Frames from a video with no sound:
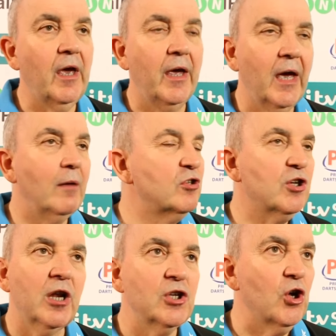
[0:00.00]
Yeah, I'm just
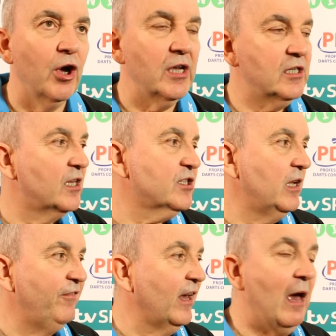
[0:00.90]
going to enjoy it. Listen,
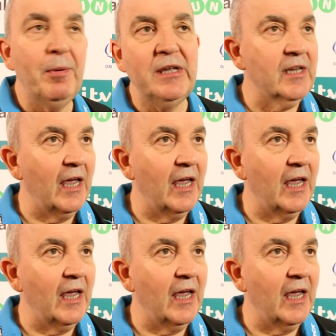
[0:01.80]
if I get beat.